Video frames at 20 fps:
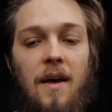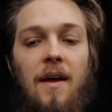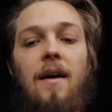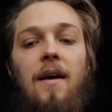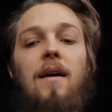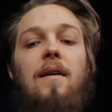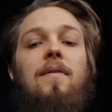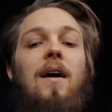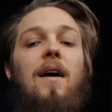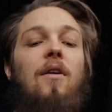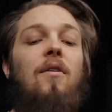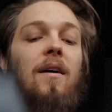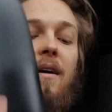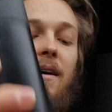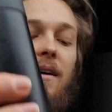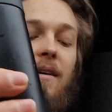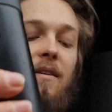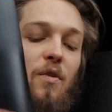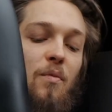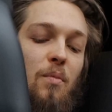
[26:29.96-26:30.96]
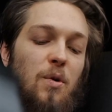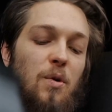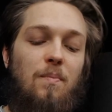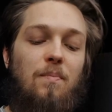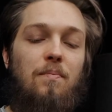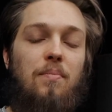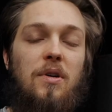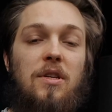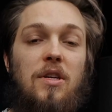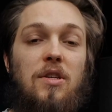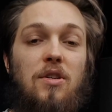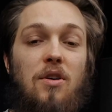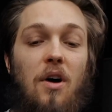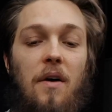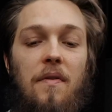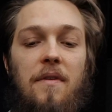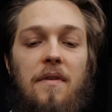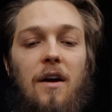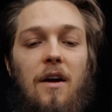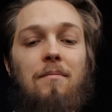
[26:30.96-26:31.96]
Now, you would put this
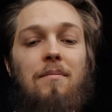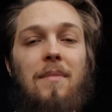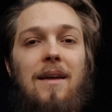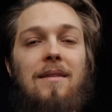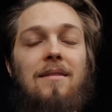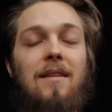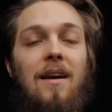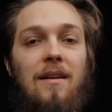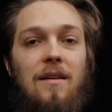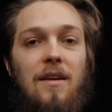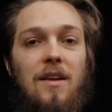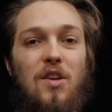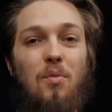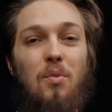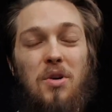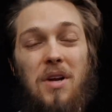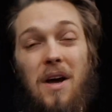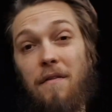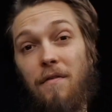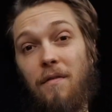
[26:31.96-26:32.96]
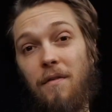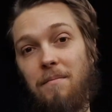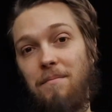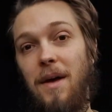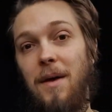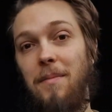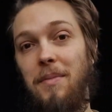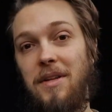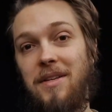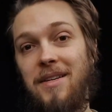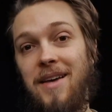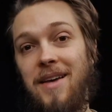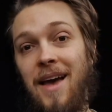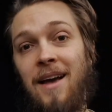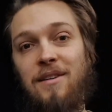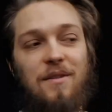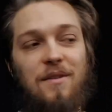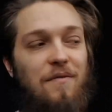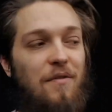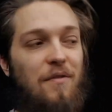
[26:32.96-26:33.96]
on there, and then you would have maybe
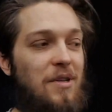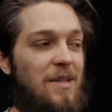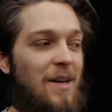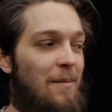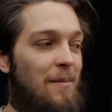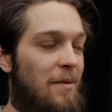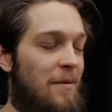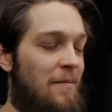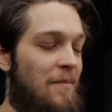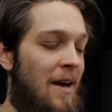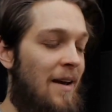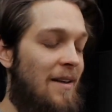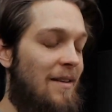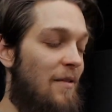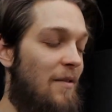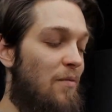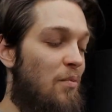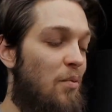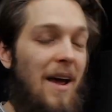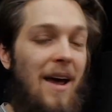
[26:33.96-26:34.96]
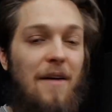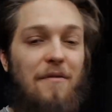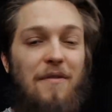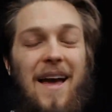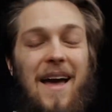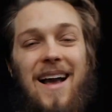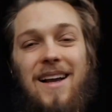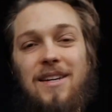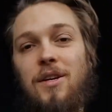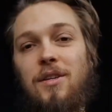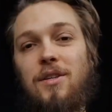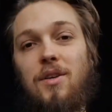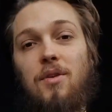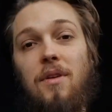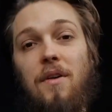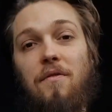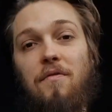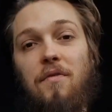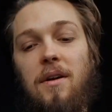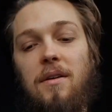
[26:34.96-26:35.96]
tanks, for example, that would have access to
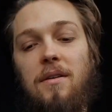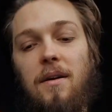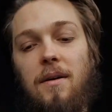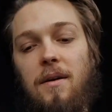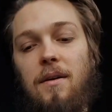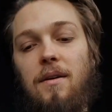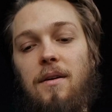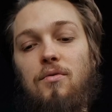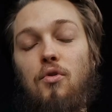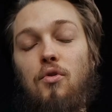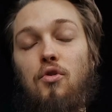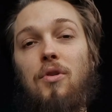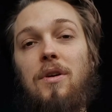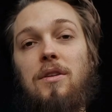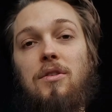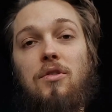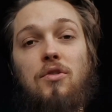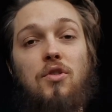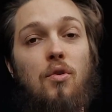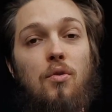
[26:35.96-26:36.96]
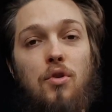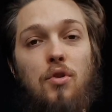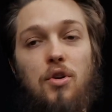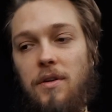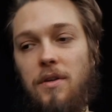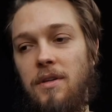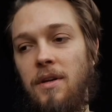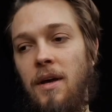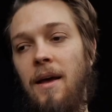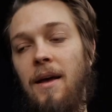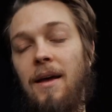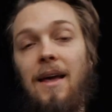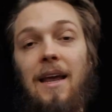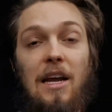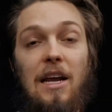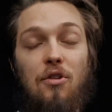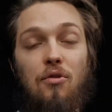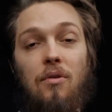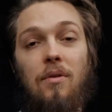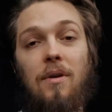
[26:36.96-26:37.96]
different nutrient solutions,
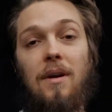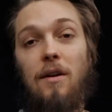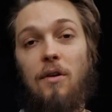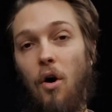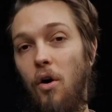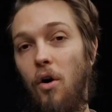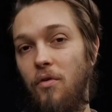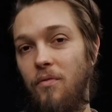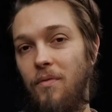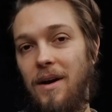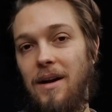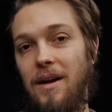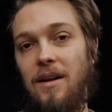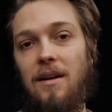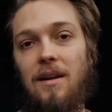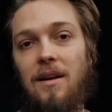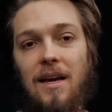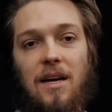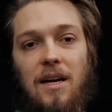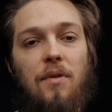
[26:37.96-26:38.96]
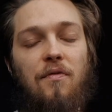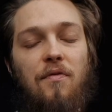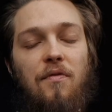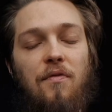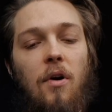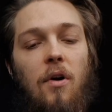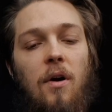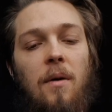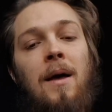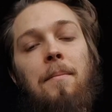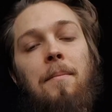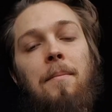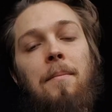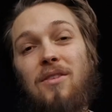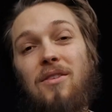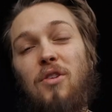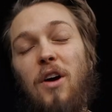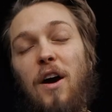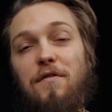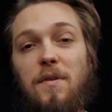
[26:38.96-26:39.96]
either in already liquid form, but
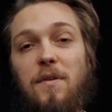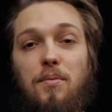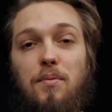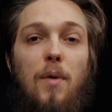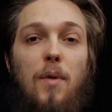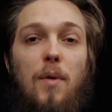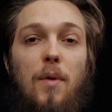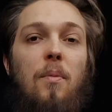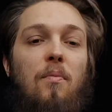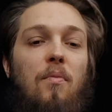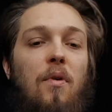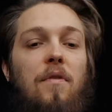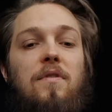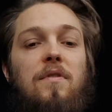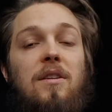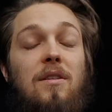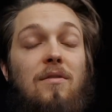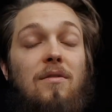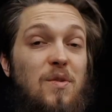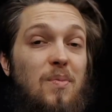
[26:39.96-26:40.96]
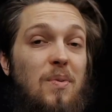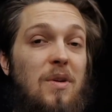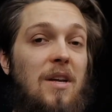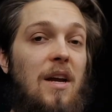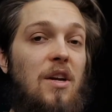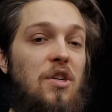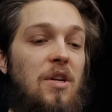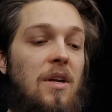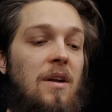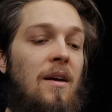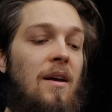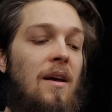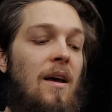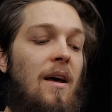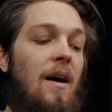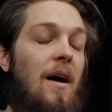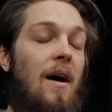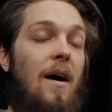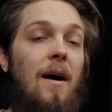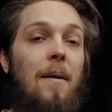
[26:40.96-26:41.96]
then you have the problem with the transportation
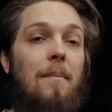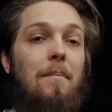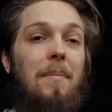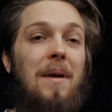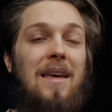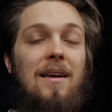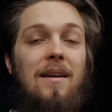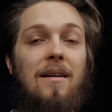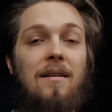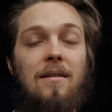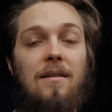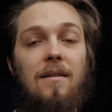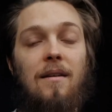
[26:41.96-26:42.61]
being